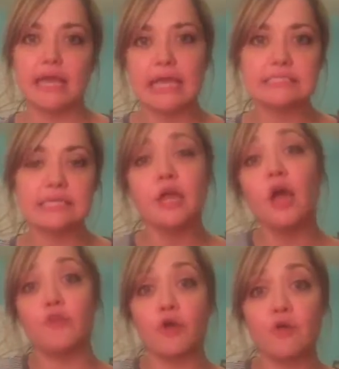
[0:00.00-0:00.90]
I guess that
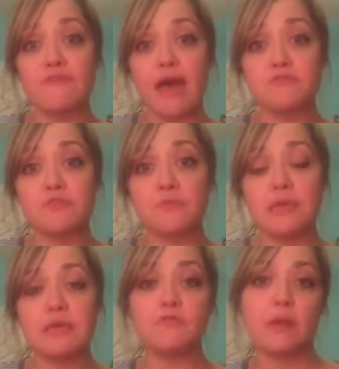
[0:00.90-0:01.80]
they're going faster than
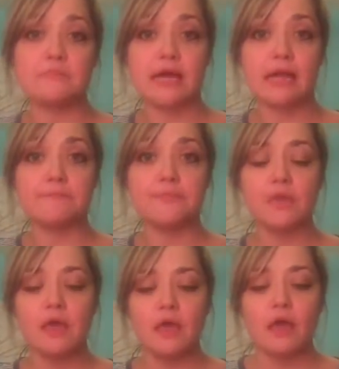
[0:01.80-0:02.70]
me, so I'm done.
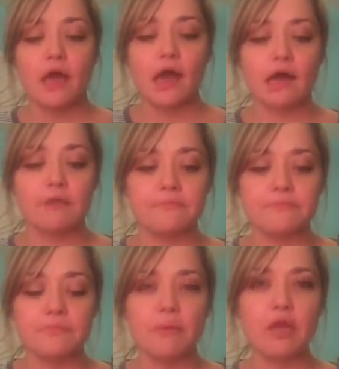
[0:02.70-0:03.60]

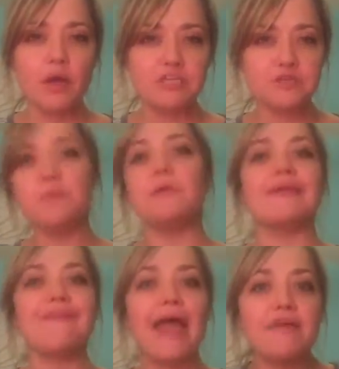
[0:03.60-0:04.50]
My question would be,
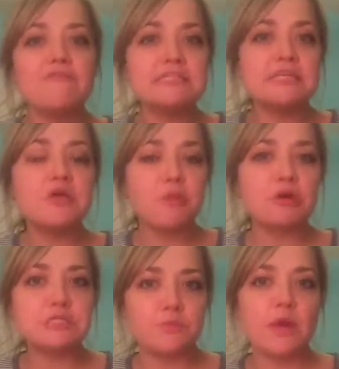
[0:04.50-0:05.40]
if every single
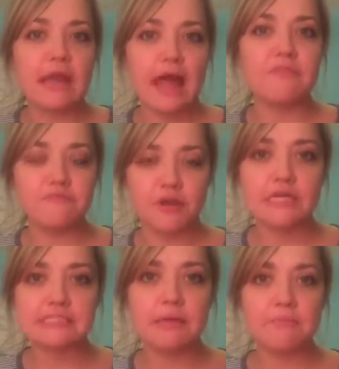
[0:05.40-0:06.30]
person went at the
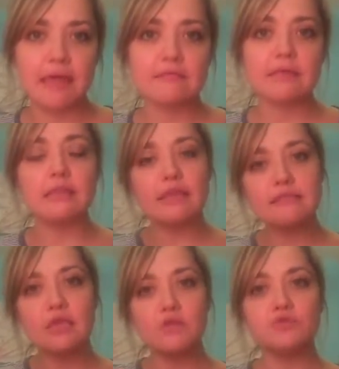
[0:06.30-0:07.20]
very same pace, like let's
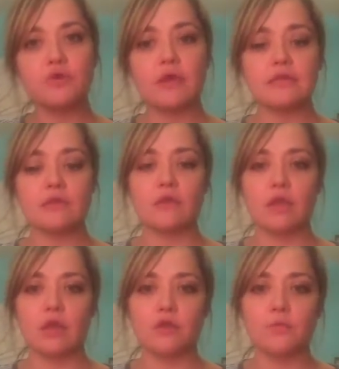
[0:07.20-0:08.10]
say you joined
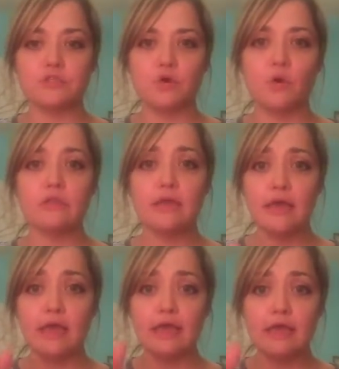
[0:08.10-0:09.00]
and you were told
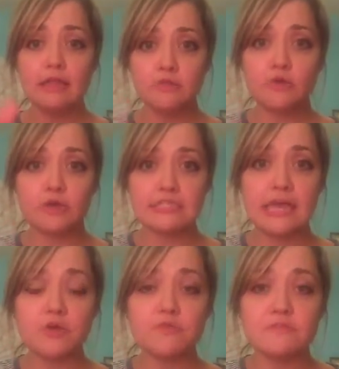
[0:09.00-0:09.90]
it is going to
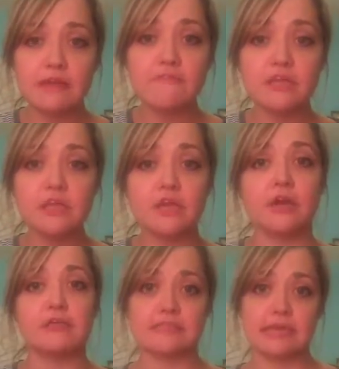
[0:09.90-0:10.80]
take you 7
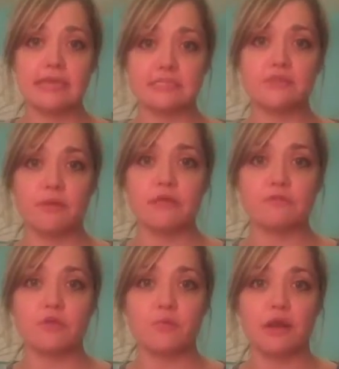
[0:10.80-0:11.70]
years to get to the place
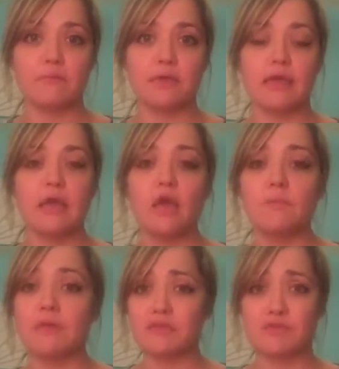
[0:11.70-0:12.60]
that you want to be,
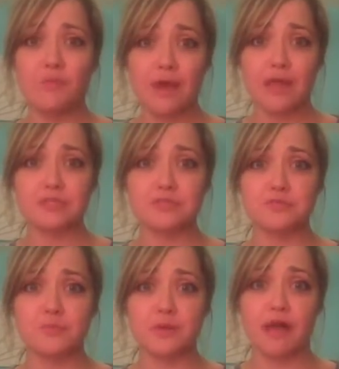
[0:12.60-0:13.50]
because you want
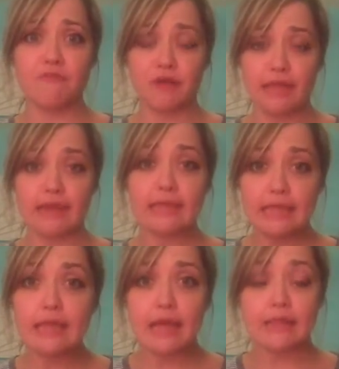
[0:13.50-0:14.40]
to recover in
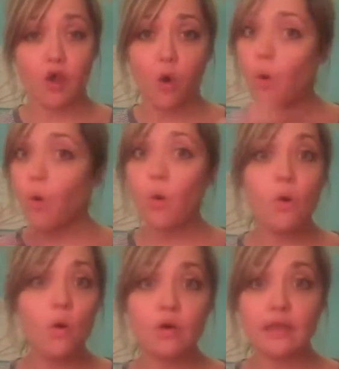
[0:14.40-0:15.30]
income, like a
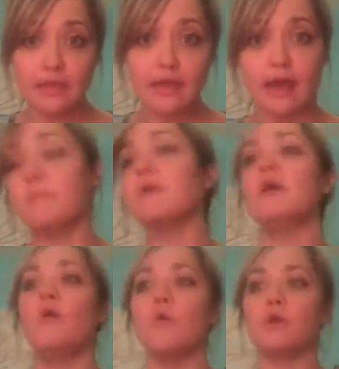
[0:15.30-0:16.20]
whole income,
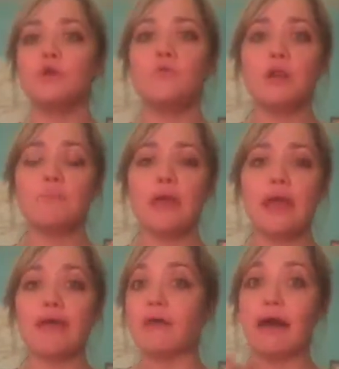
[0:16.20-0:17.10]
or you want to pay
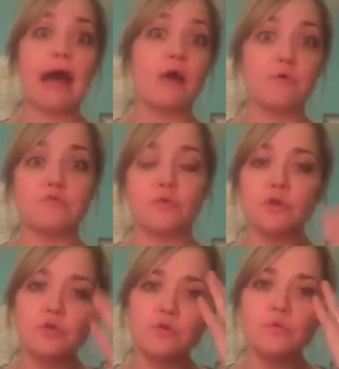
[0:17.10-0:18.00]
off a house, or
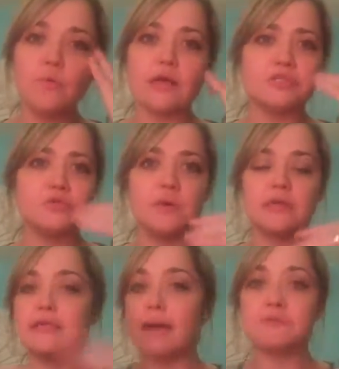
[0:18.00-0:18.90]
you want to
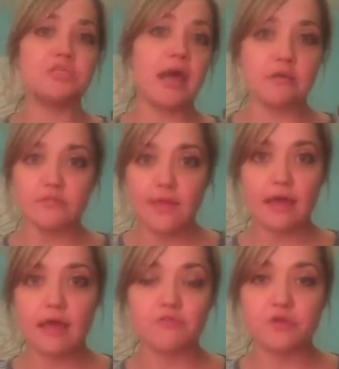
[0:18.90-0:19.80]
adopt a child and that
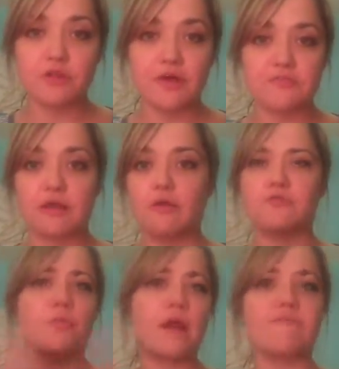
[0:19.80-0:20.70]
costs
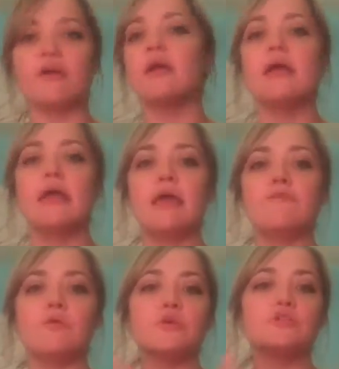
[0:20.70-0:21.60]
$30,000, whatever. If
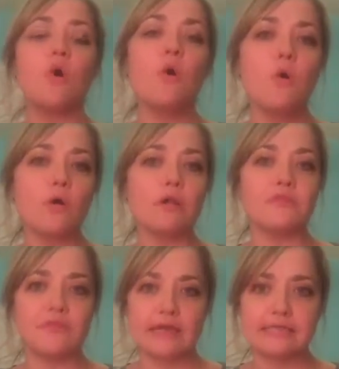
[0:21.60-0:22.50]
you were told
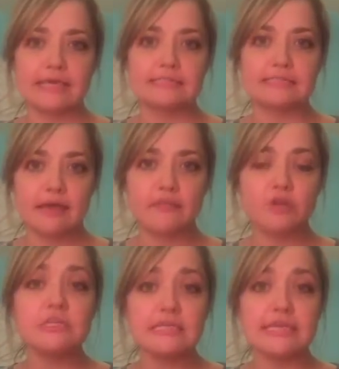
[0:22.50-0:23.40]
that is
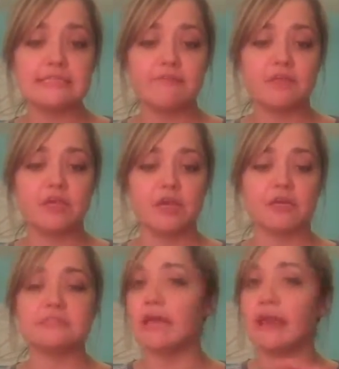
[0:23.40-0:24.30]
going to take 7
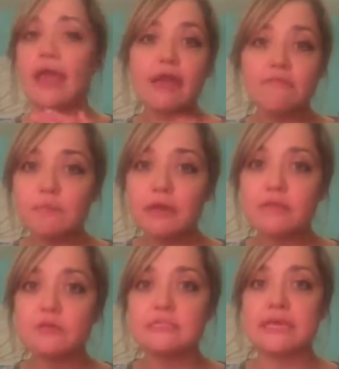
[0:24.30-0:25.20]
years, and
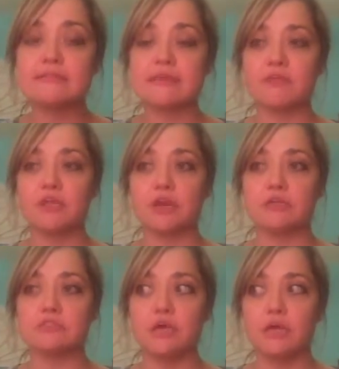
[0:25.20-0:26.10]
everybody's going to take 7
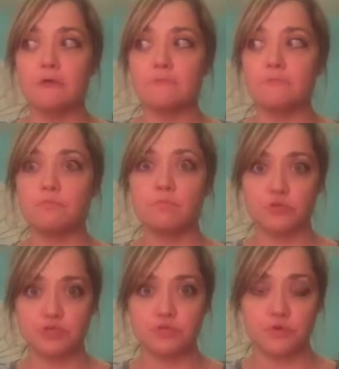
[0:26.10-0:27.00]
years,
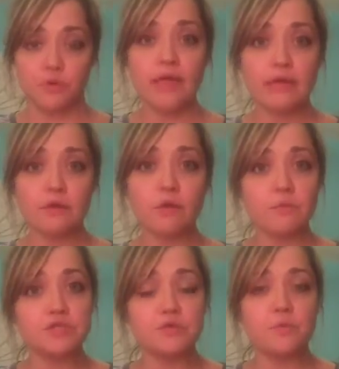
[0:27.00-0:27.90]
would you quit or
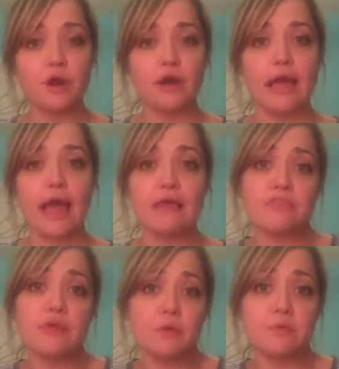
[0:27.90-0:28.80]
would you work? I
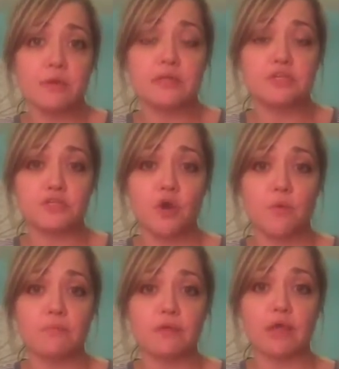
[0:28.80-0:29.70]
think we would just go
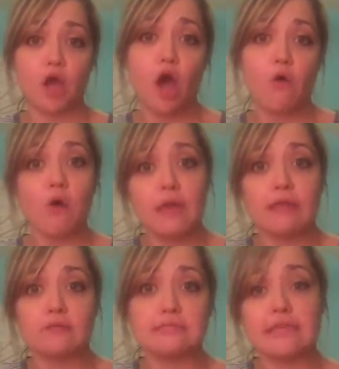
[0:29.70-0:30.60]
in being like, oh, okay,
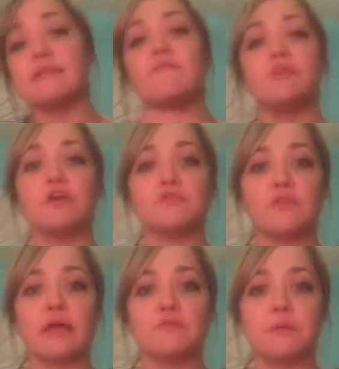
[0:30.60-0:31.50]
it's going to take 7 years, so
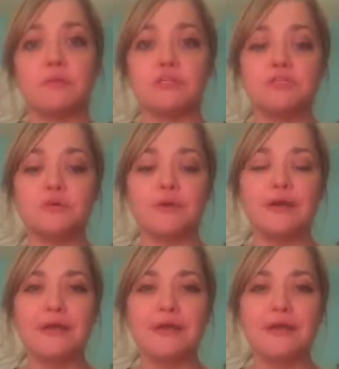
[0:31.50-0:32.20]
that's what I'm going to do.